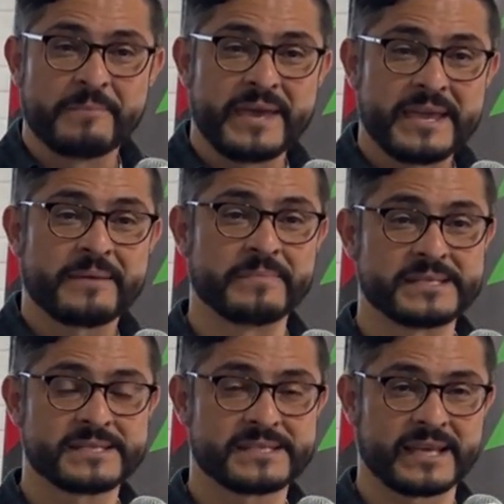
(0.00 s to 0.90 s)
we're going to
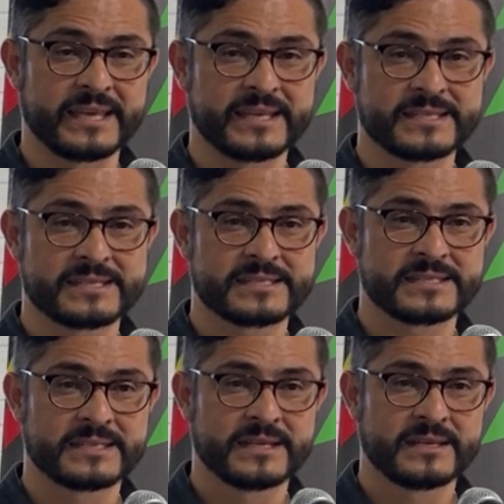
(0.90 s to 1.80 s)
make
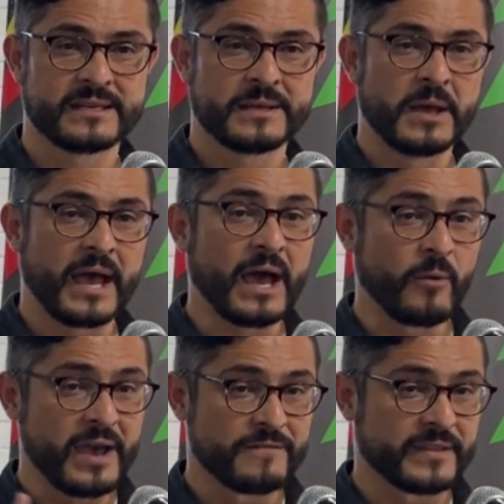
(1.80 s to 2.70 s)
mistakes.
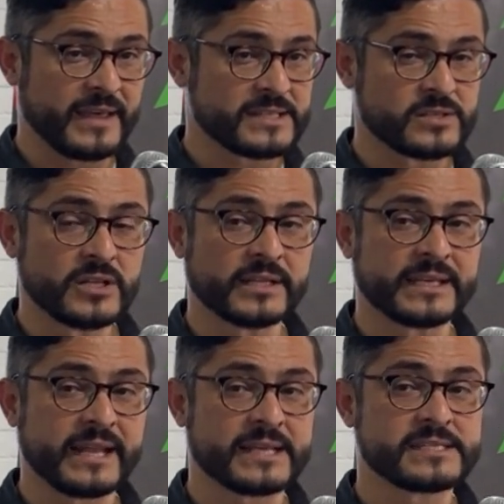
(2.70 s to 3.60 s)
However, that's
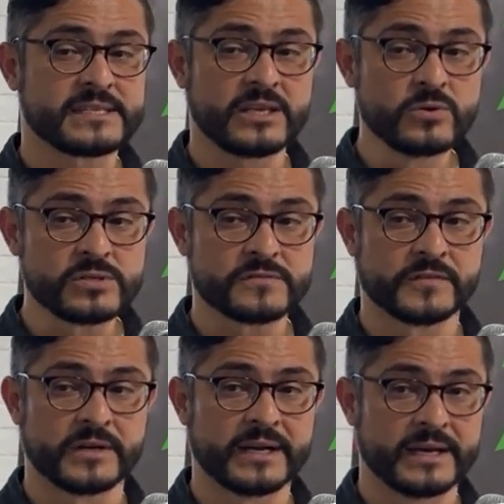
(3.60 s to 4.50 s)
not an
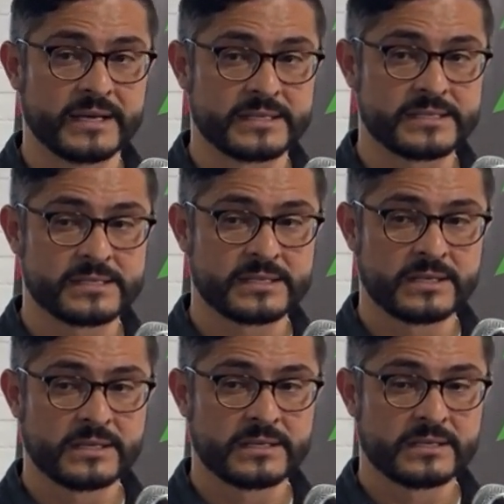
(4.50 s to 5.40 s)
excuse for
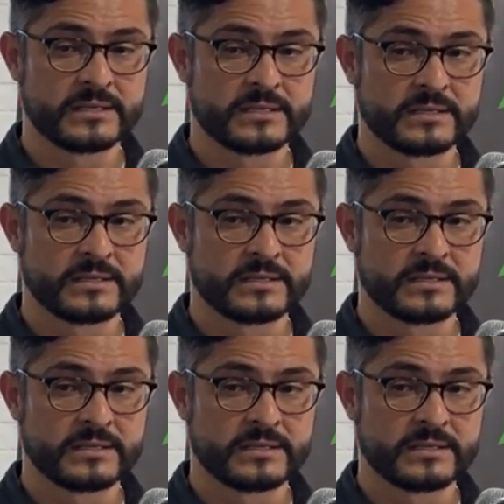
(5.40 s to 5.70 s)
us.